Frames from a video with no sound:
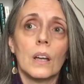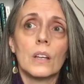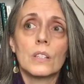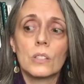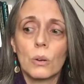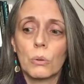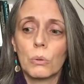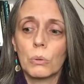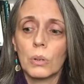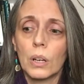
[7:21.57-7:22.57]

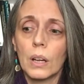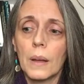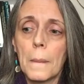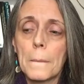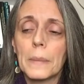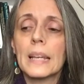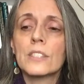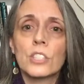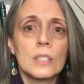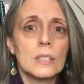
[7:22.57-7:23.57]
So
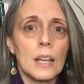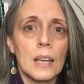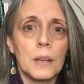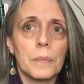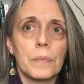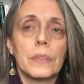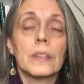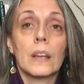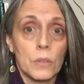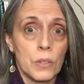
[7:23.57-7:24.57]
let's just say
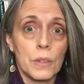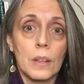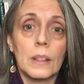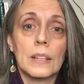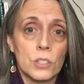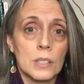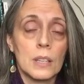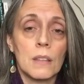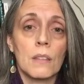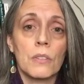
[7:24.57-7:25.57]

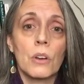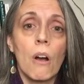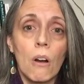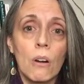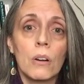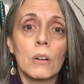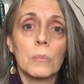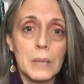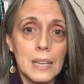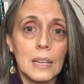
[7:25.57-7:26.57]
that there are
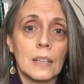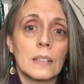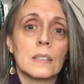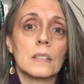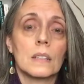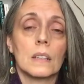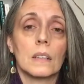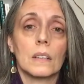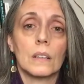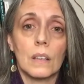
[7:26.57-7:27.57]
beings
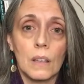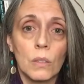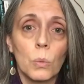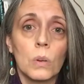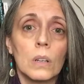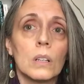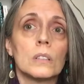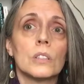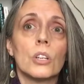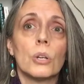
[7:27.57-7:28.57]
in the
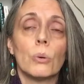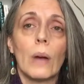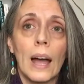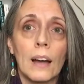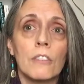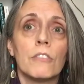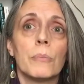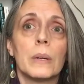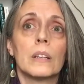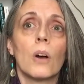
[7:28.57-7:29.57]
world who have
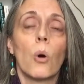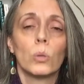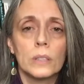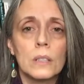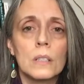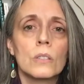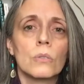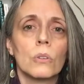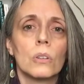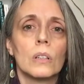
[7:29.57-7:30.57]
been holding
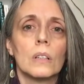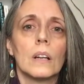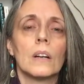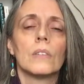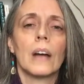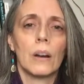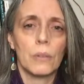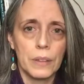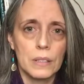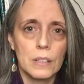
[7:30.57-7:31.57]
control of how
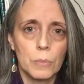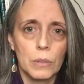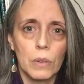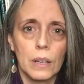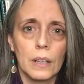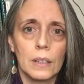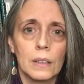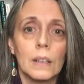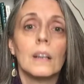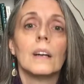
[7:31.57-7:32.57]
things have been running.
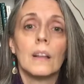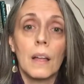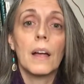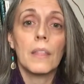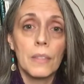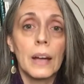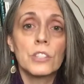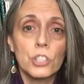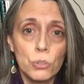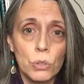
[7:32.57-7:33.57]

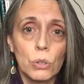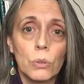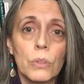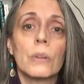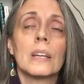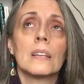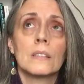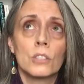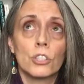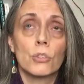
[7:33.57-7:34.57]
That's true. There
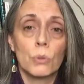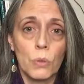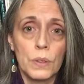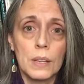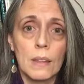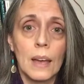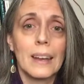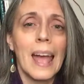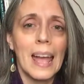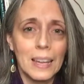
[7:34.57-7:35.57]
is truth to that,
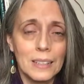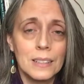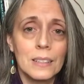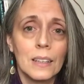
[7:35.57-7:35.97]
and